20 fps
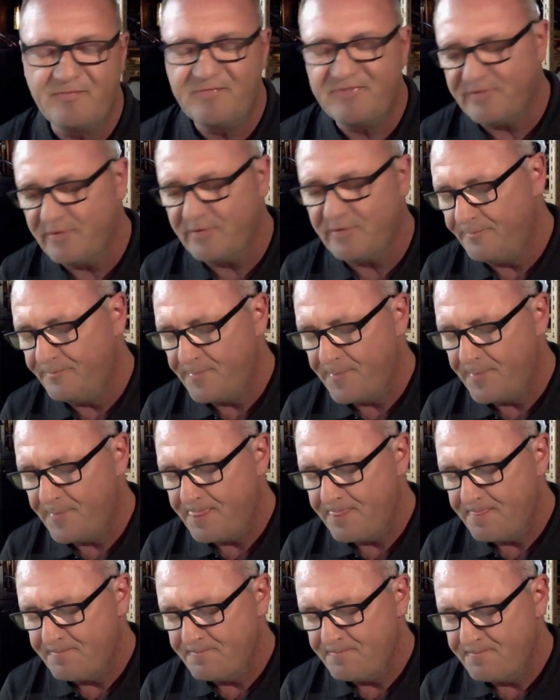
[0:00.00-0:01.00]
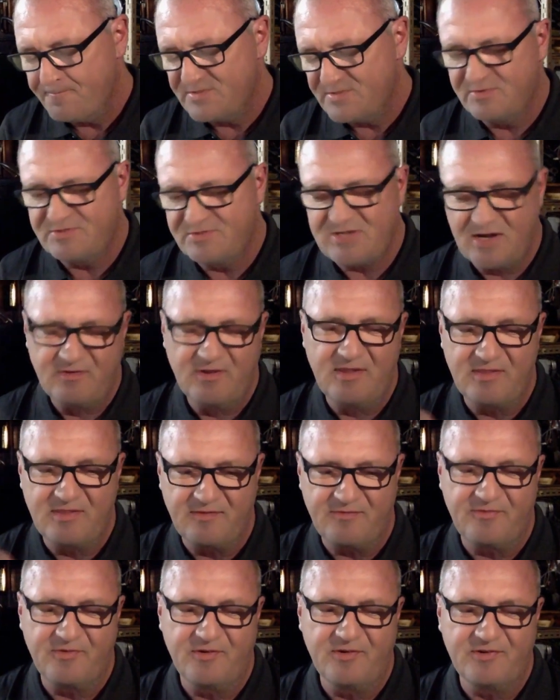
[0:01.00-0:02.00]
So, well,
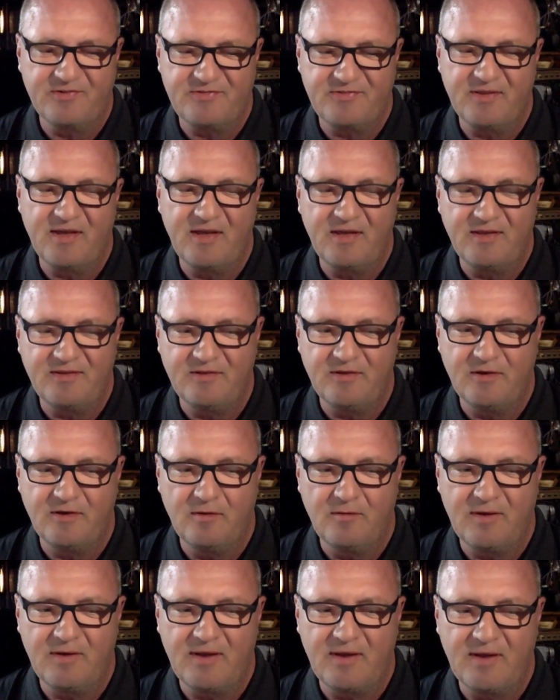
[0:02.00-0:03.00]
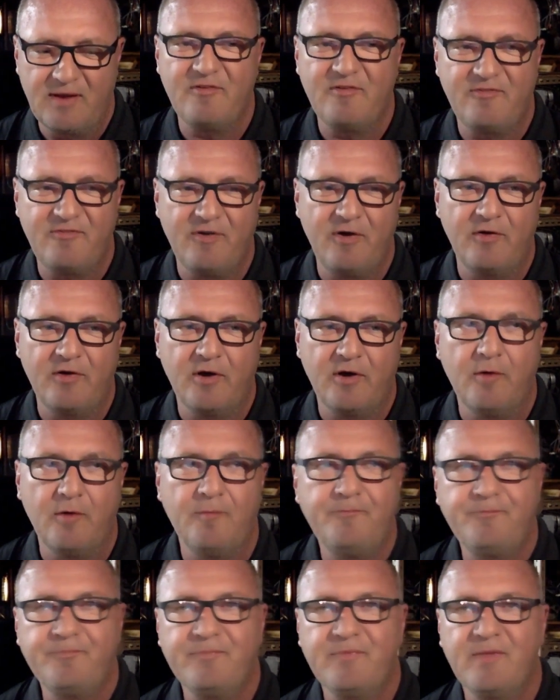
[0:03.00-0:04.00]
generally the first thing I do when I have a
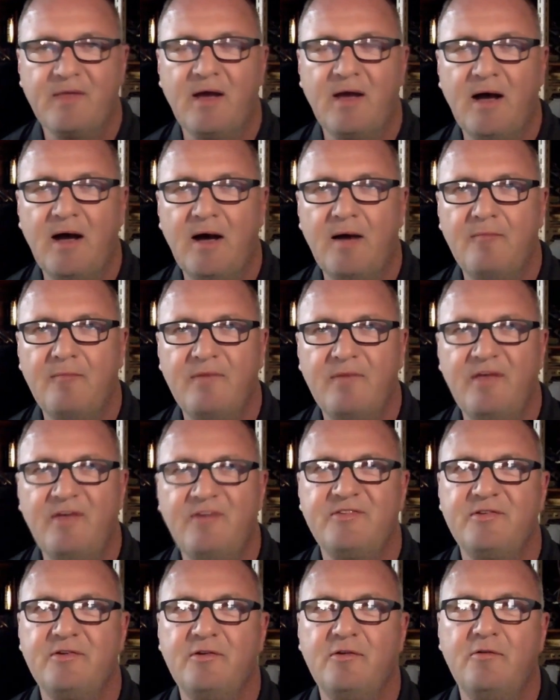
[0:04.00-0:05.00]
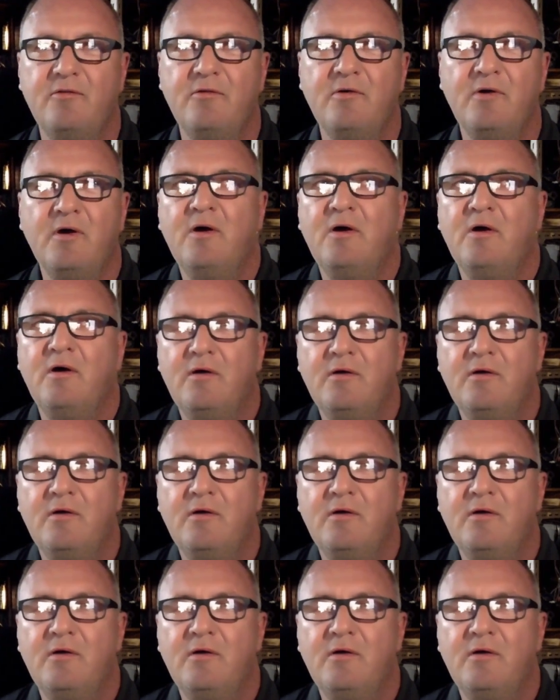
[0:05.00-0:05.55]
photo is you